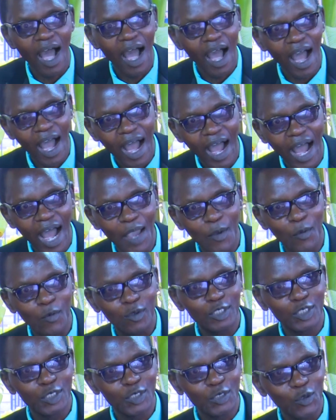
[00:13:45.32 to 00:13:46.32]
I learned
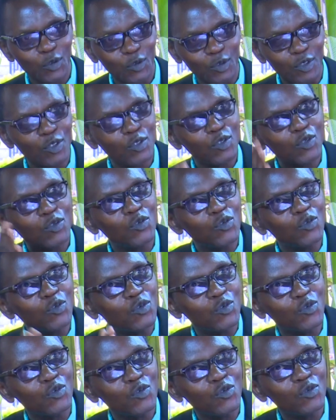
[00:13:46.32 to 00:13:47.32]

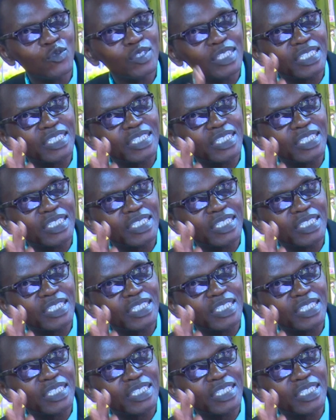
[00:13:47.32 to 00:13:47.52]
a lot of